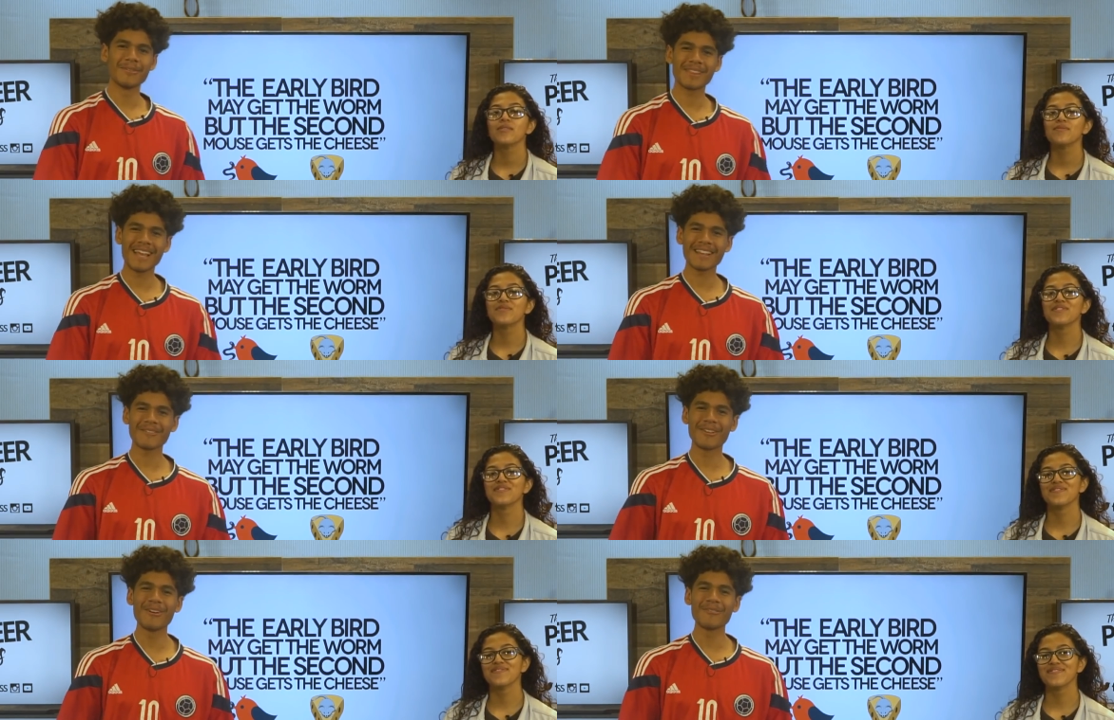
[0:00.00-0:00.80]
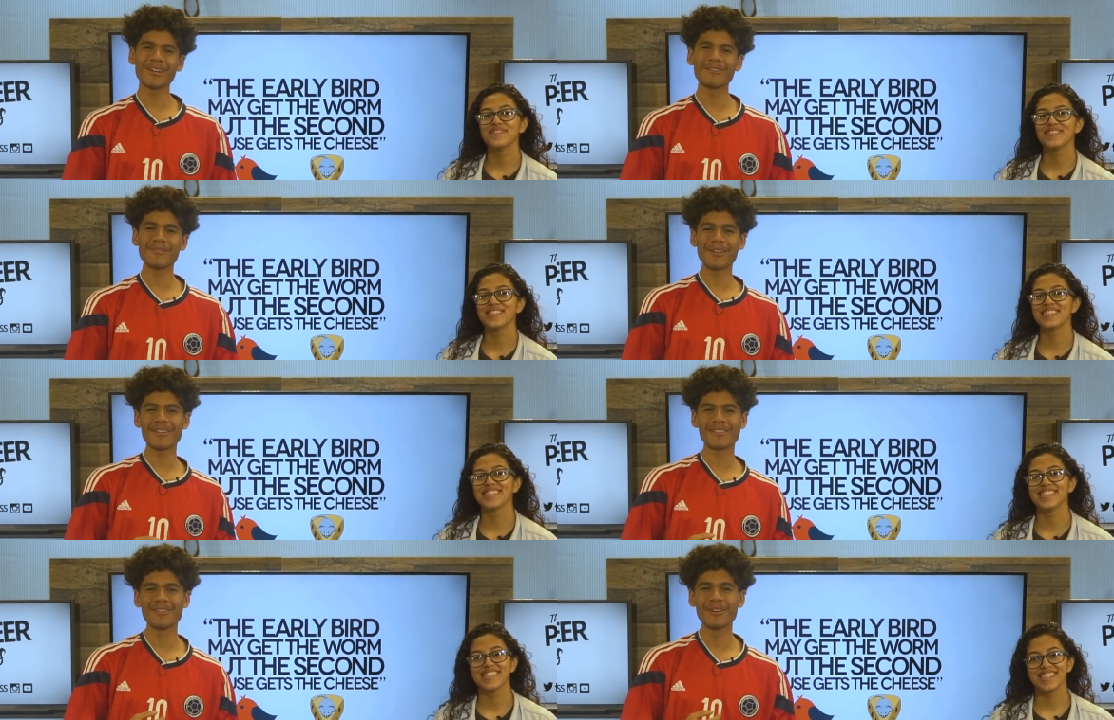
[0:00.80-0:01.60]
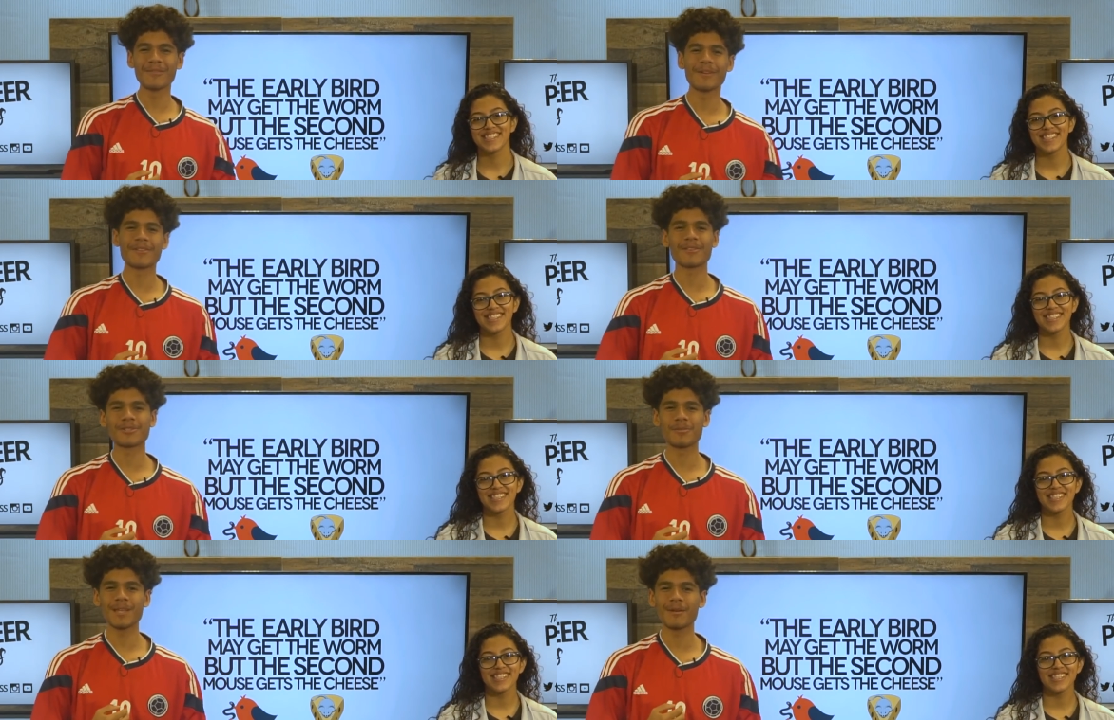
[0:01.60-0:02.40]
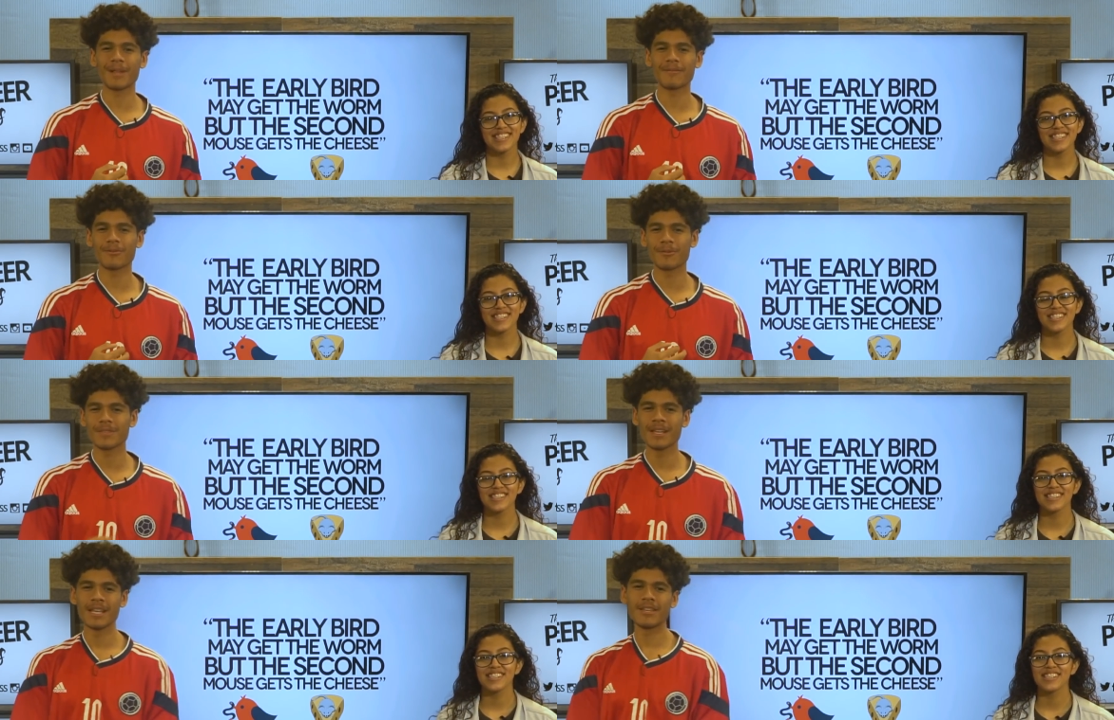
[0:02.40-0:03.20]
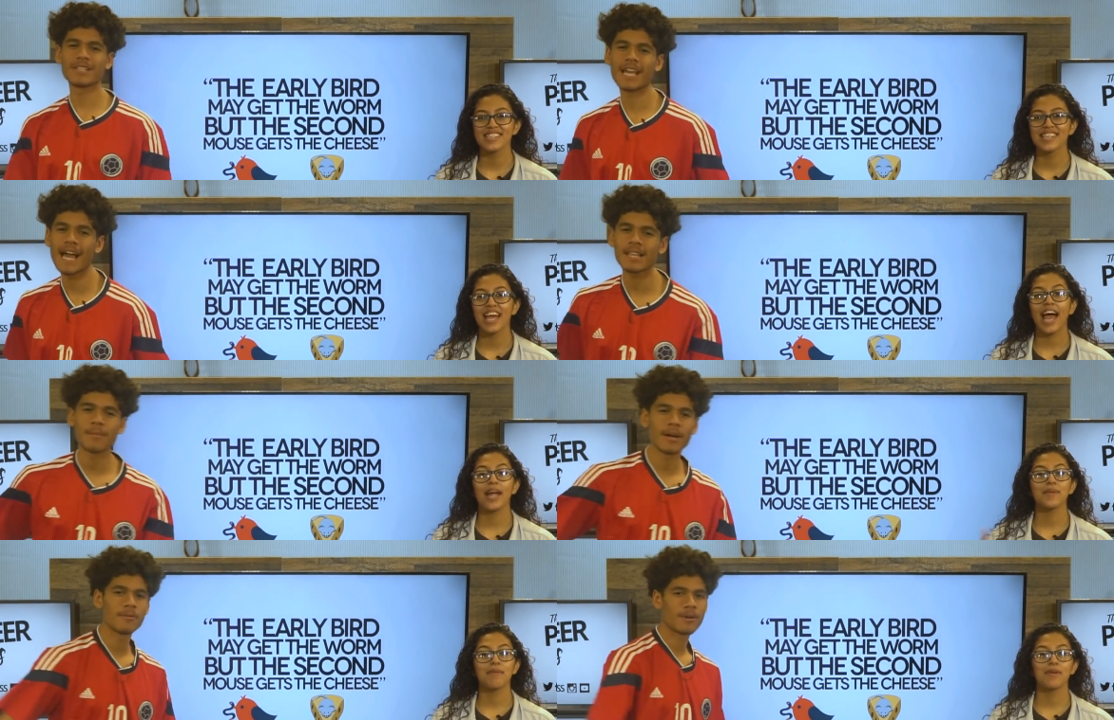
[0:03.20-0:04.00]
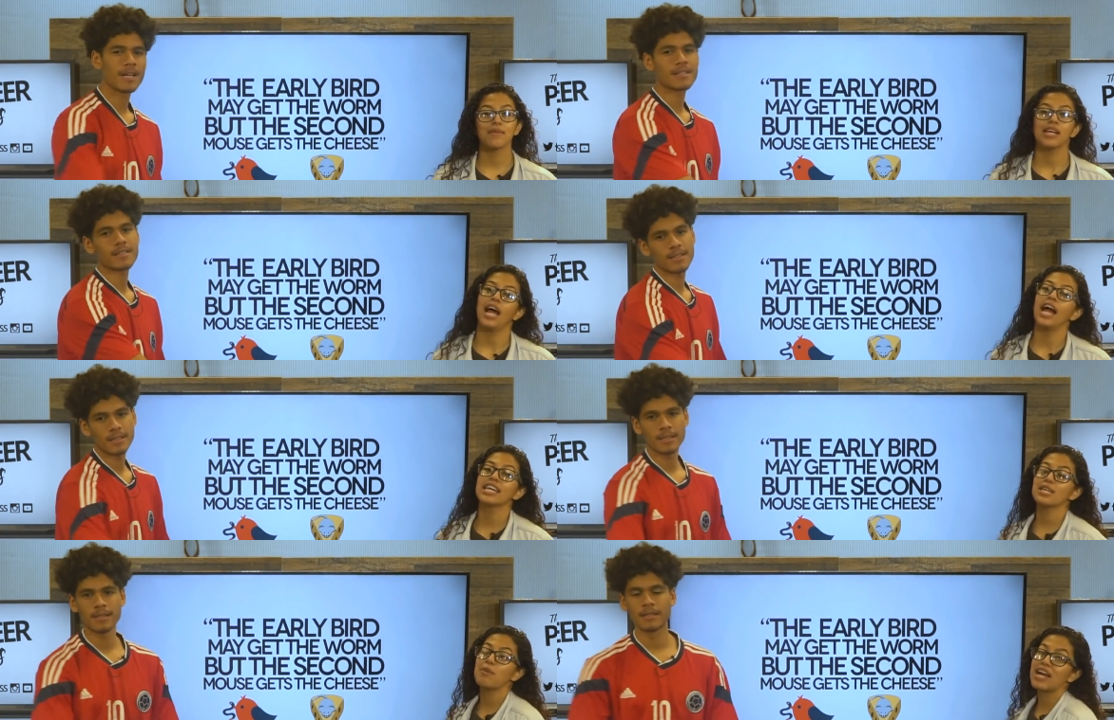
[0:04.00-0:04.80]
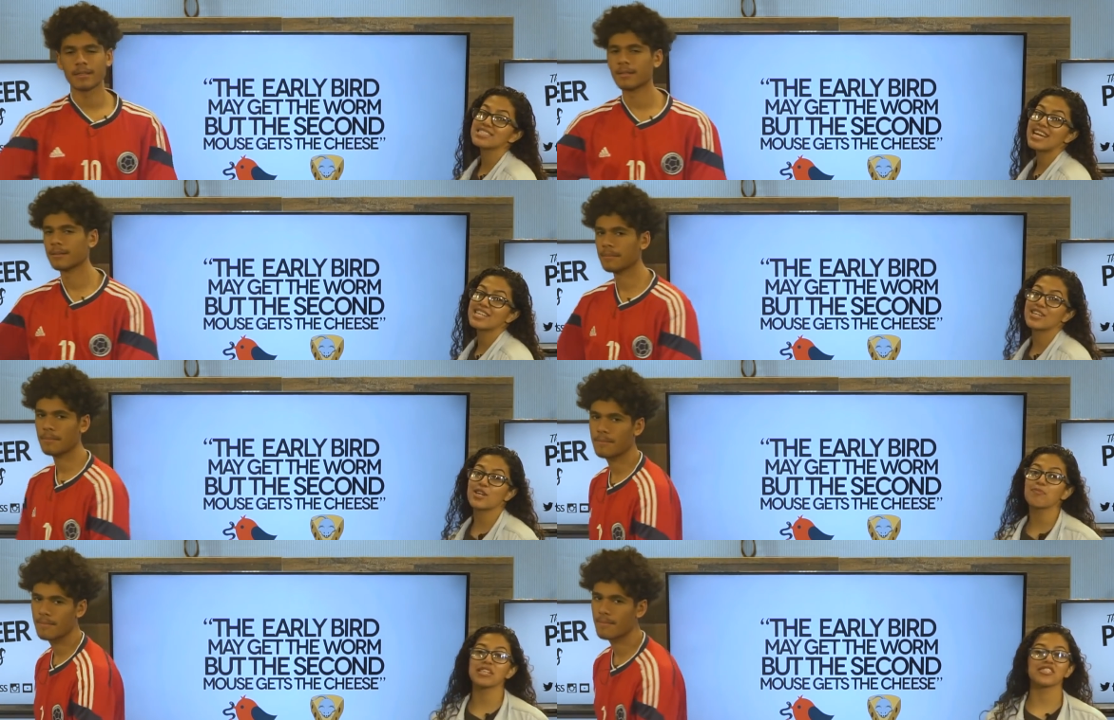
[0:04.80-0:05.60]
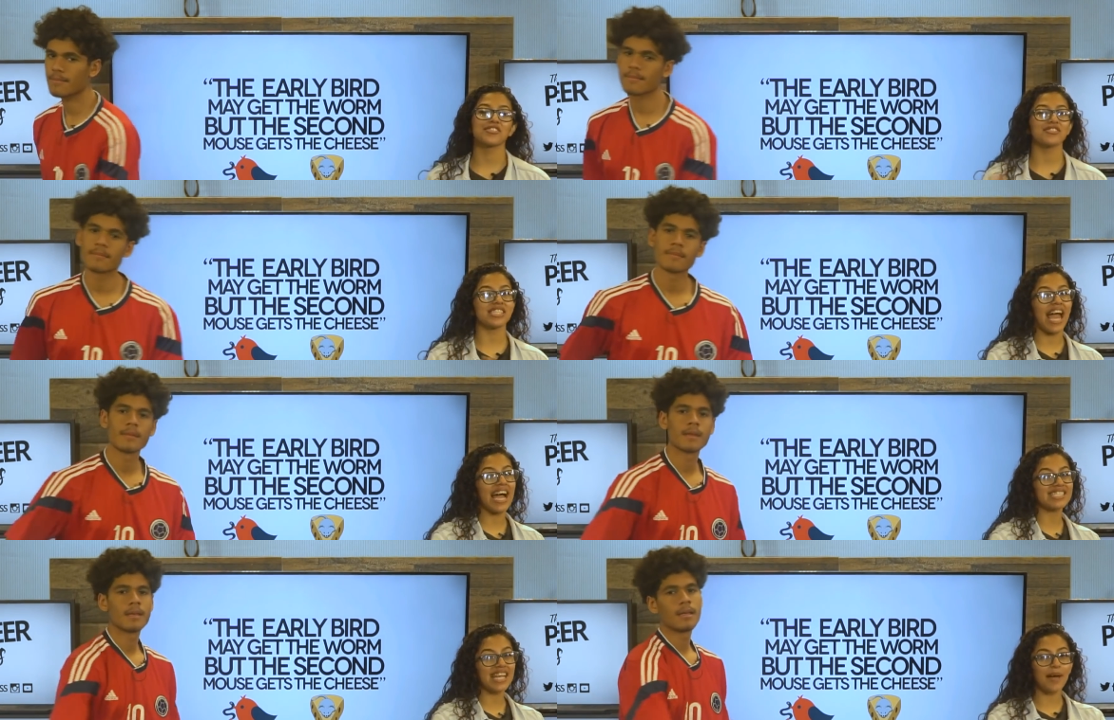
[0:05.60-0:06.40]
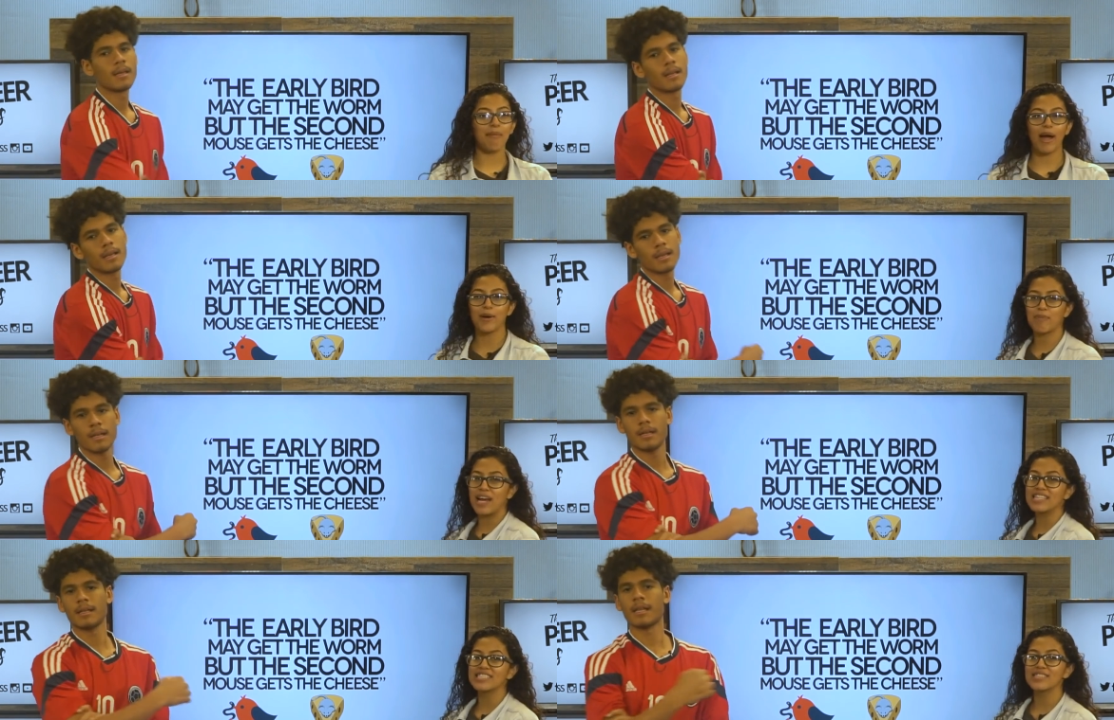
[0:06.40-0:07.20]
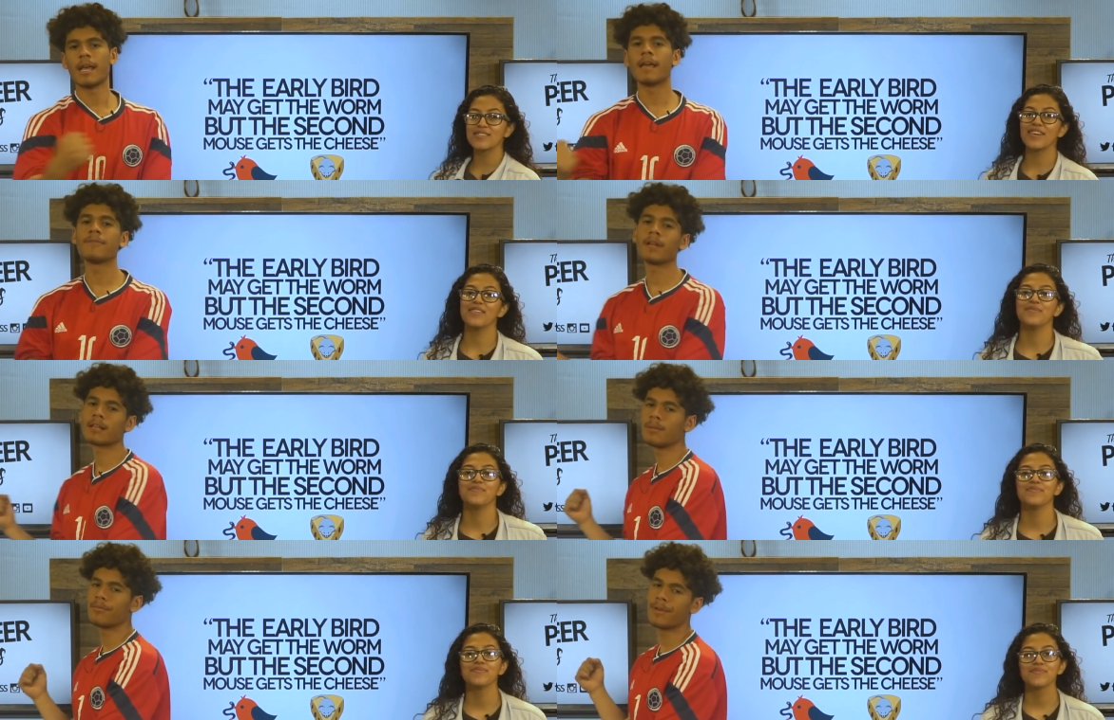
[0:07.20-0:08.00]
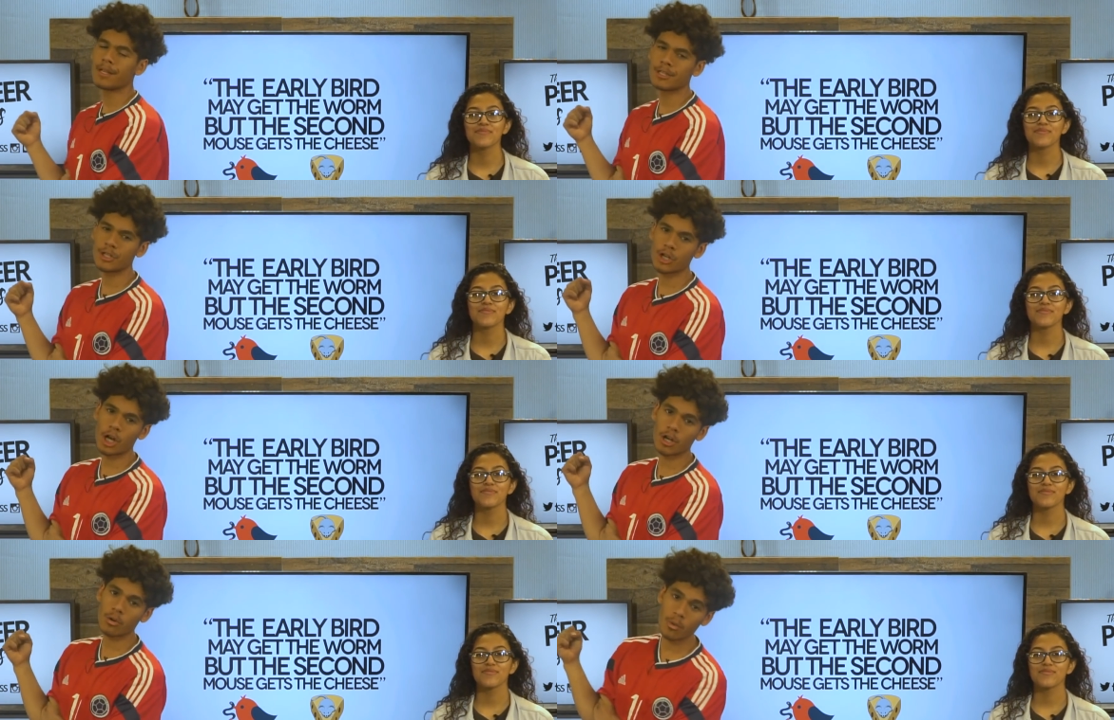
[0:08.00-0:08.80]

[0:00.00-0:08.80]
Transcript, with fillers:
Speaker 1: With that, don't forget to follow us on all your favorite social media platforms using at the Pio Press.
Speaker 2: Keep hashtagging your pictures using hashtag PioPress.
Speaker 1: If you'd like to be featured on a